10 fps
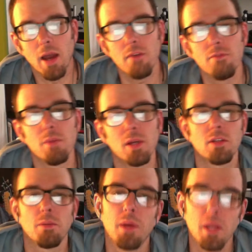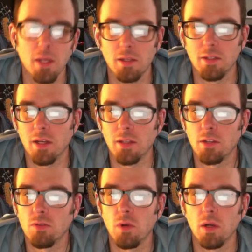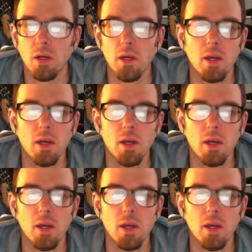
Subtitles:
I have mixed opinions on this one,